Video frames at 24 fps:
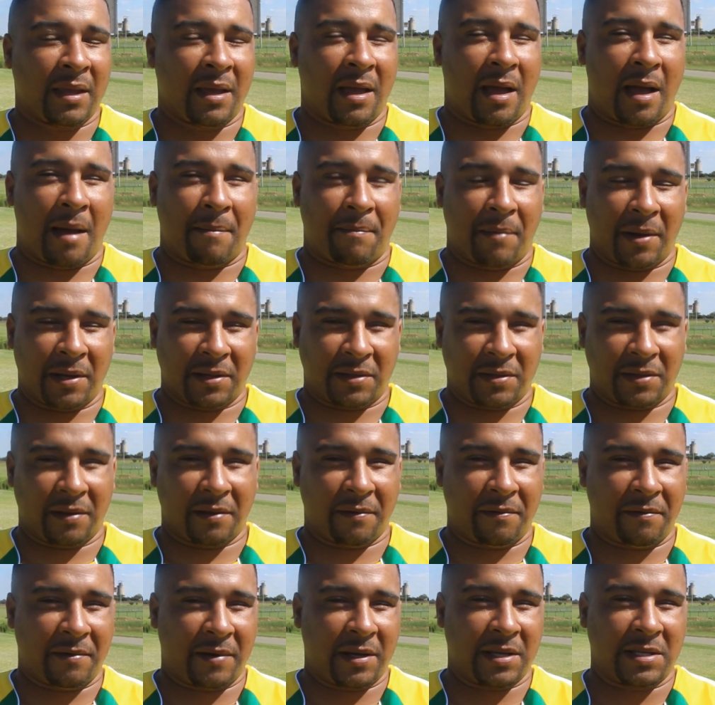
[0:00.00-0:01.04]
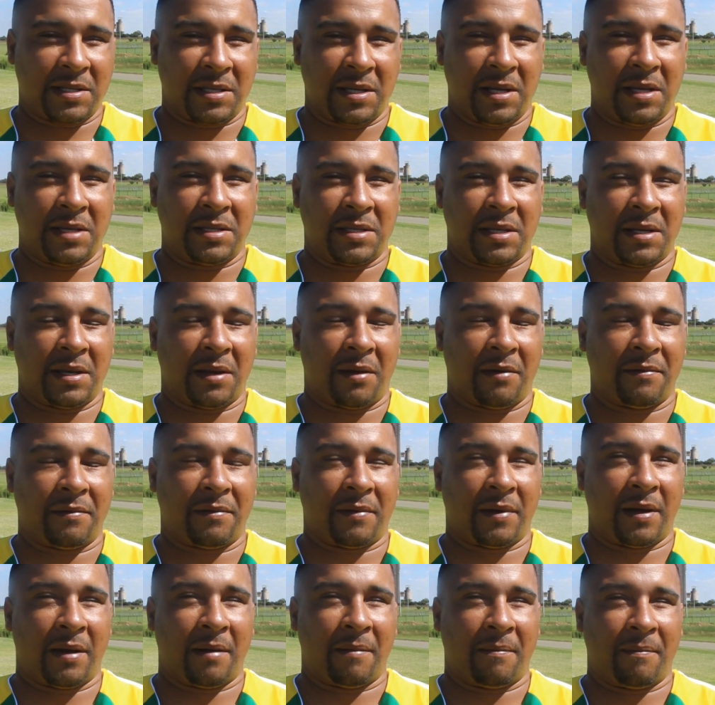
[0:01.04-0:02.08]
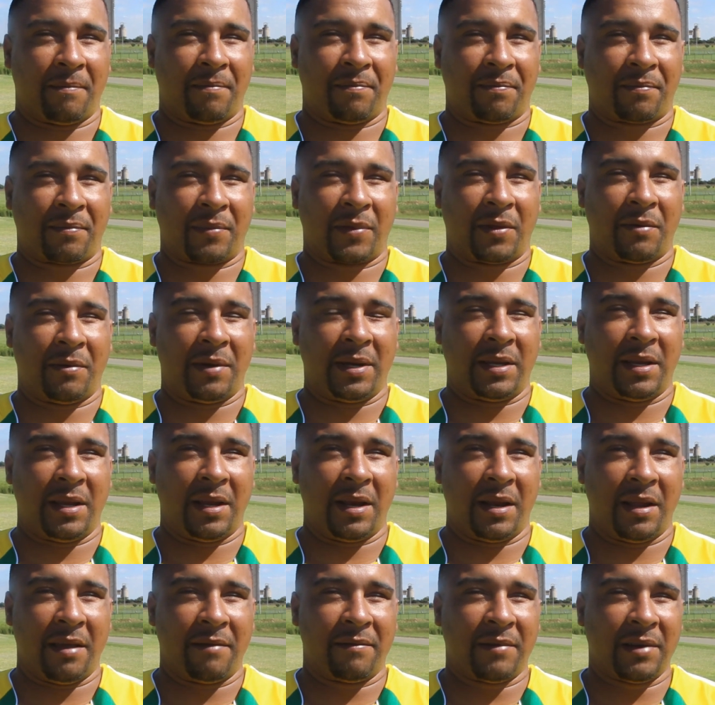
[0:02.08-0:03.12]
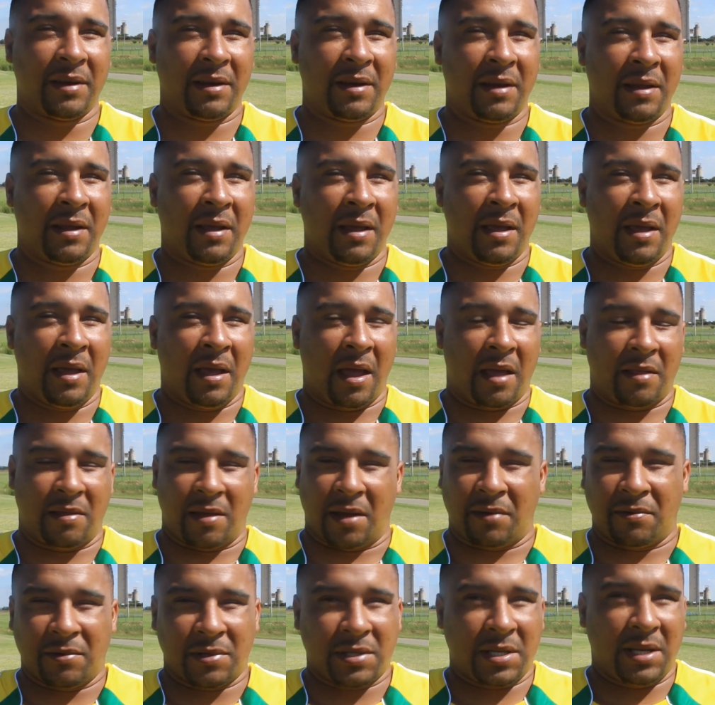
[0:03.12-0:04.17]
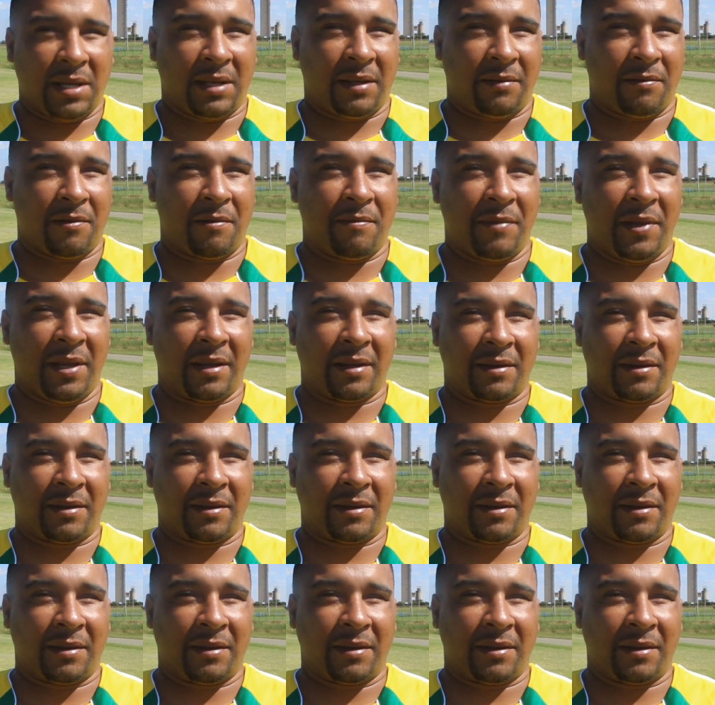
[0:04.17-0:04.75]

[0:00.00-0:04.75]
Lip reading: up until the first season of 2011, and that was it for me.